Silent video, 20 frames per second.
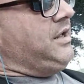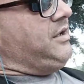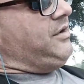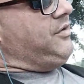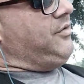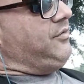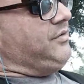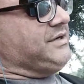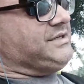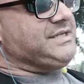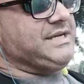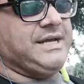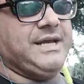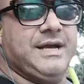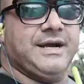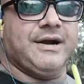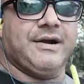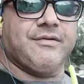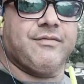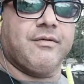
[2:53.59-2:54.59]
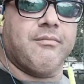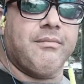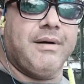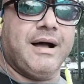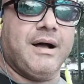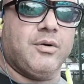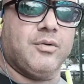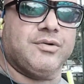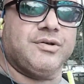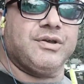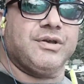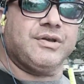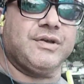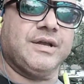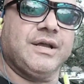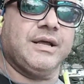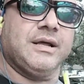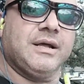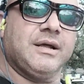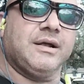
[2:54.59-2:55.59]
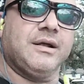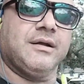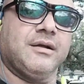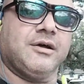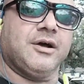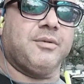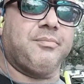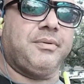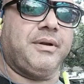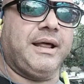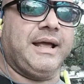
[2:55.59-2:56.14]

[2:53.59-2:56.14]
going to take care of a mouse, a couple